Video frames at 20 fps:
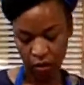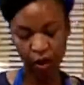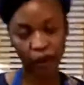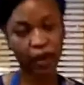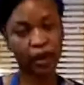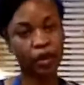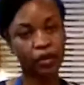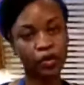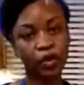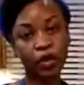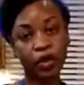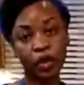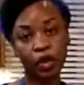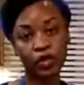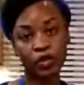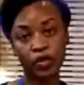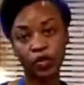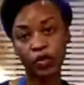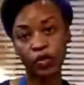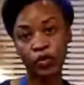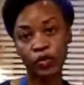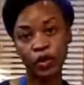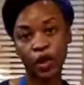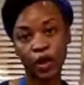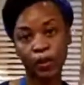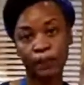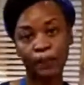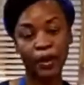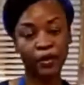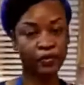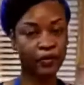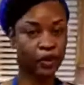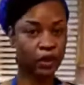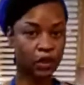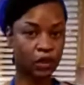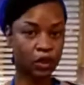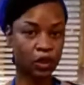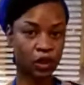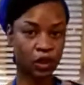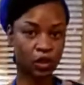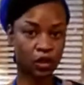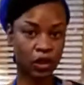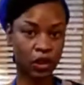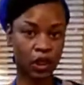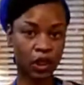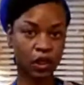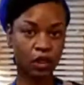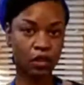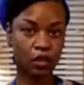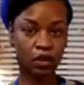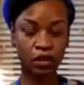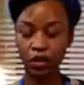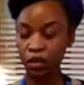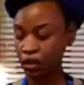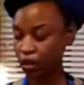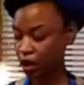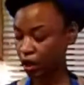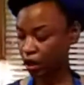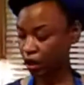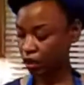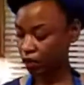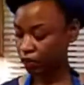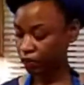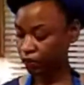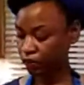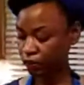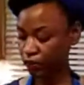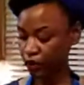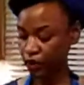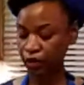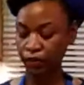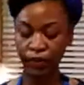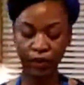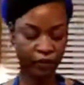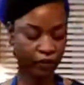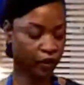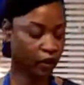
Like, you can also use muffin tins, like the muffin